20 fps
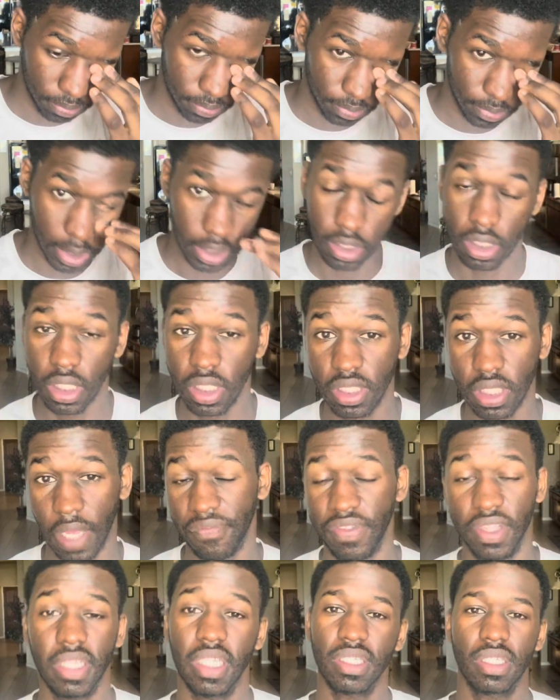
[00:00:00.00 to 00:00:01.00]
that's good. I feel
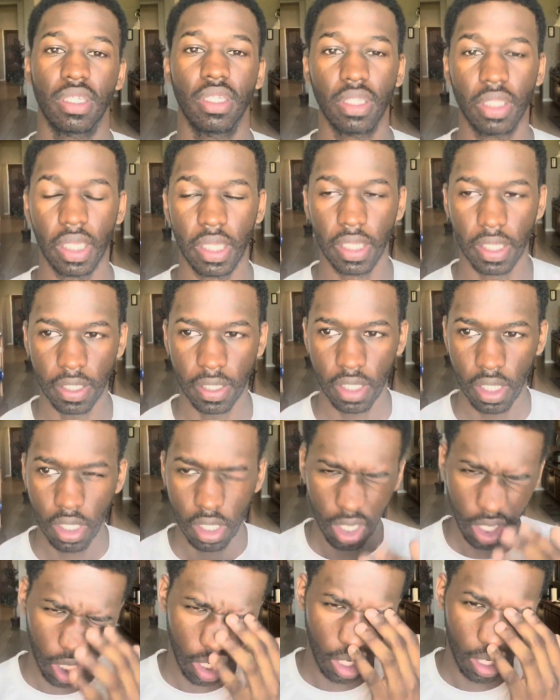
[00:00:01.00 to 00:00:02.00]
like that's a good thing.
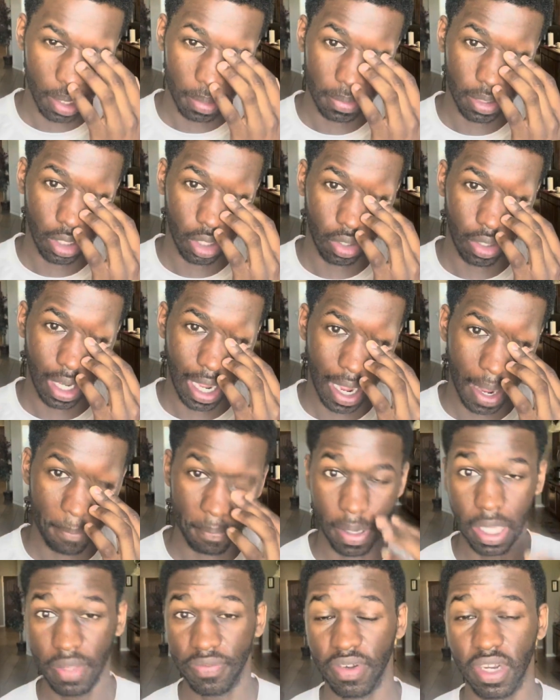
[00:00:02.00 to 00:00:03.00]
I'm
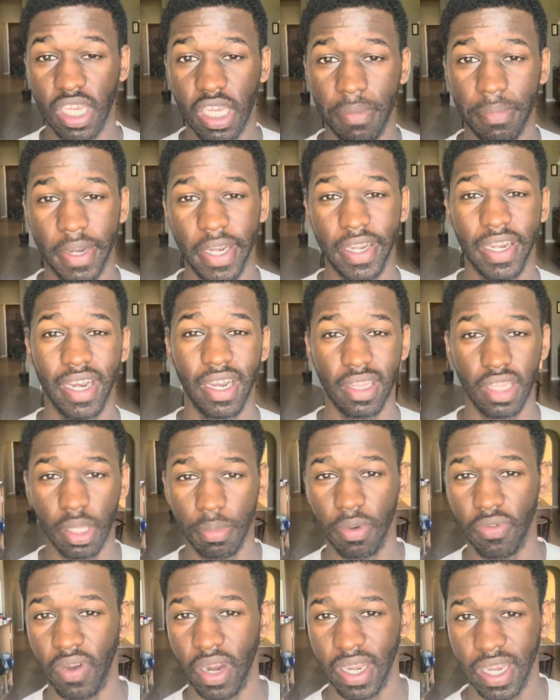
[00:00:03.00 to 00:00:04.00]
probably gonna cut my hair down a little bit
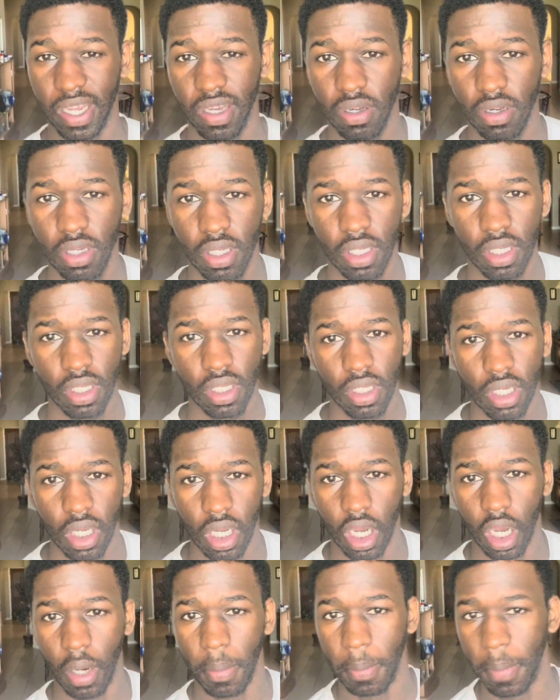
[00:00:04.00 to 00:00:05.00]
right now. I
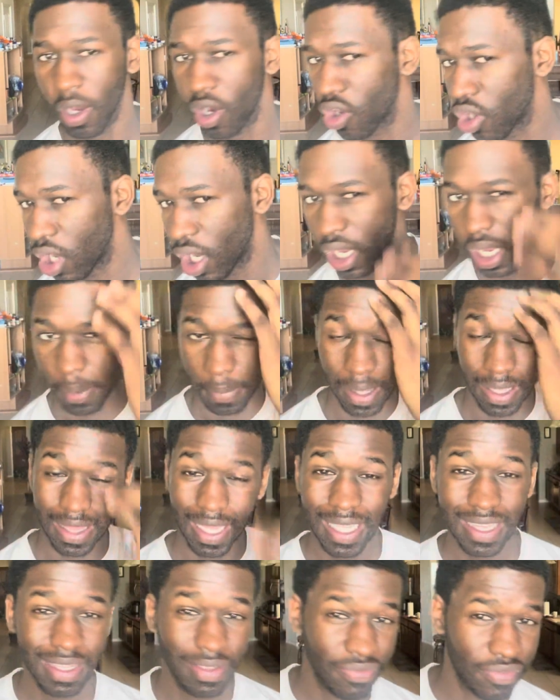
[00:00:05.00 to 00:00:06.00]
don't know how, I
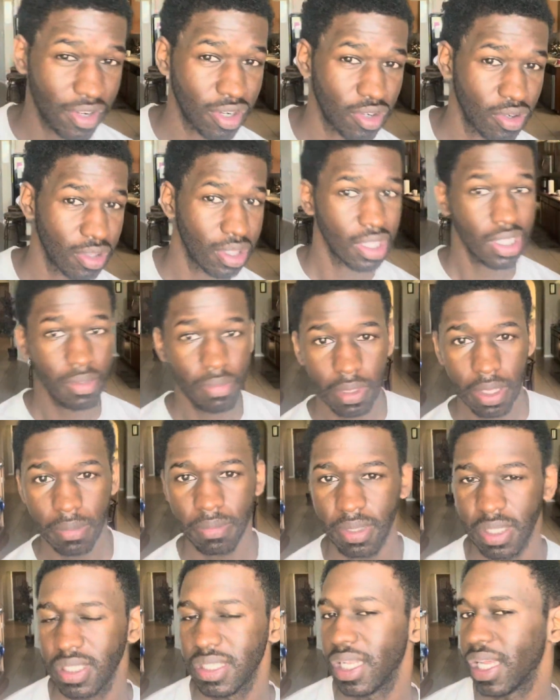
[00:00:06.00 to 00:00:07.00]
like the fro a little bit, but
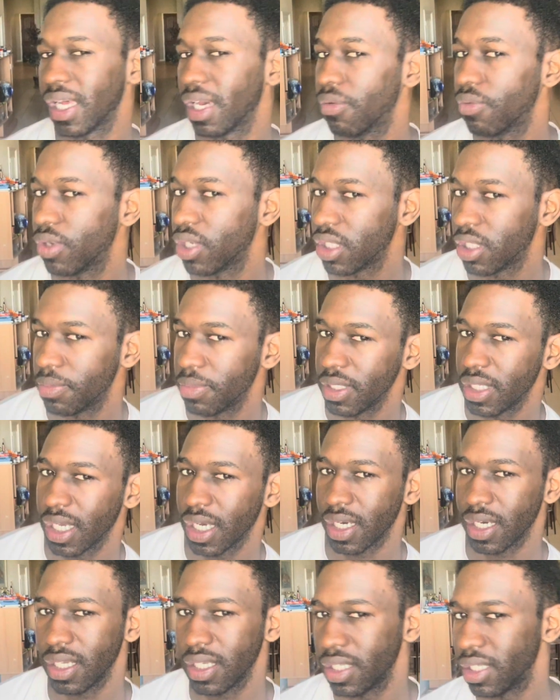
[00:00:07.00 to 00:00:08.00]
it's like I want it to be kind
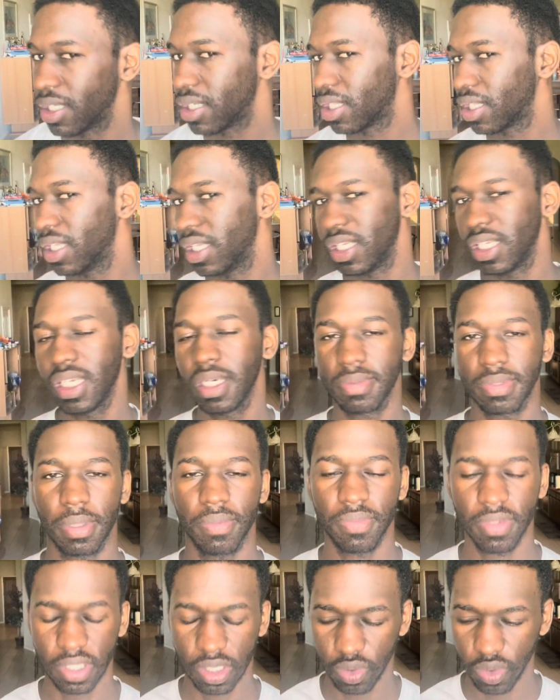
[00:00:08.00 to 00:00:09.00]
of cleaned up, so I'm
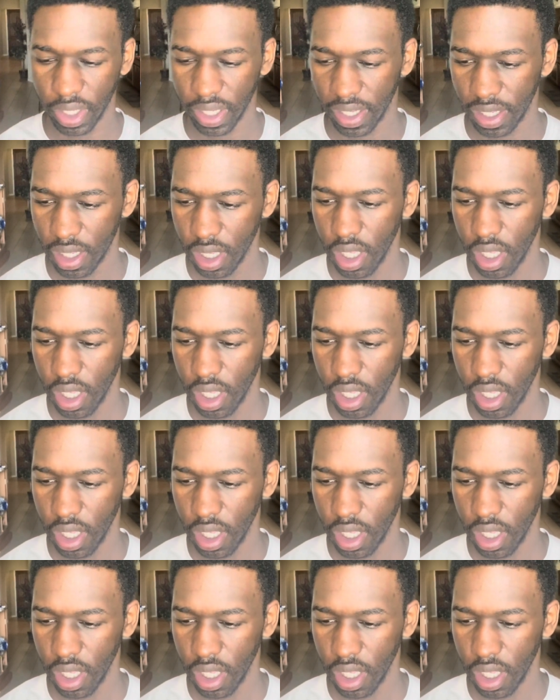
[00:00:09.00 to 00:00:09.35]
gonna do that.